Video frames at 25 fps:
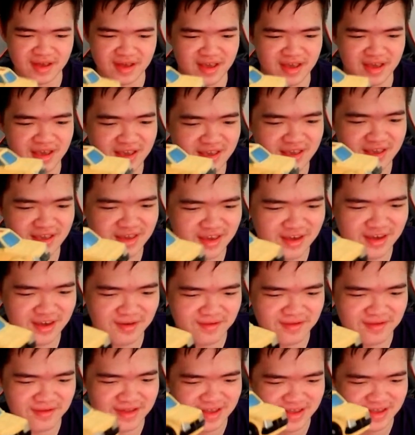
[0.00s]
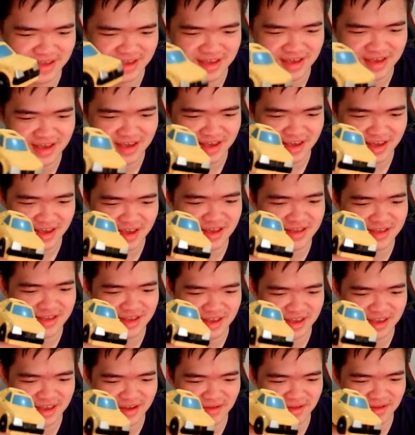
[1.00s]
He's cute. He's a
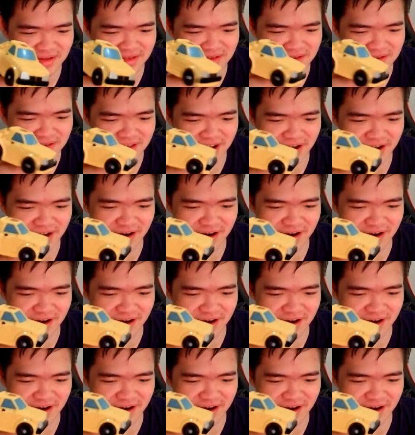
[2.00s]
cute little car.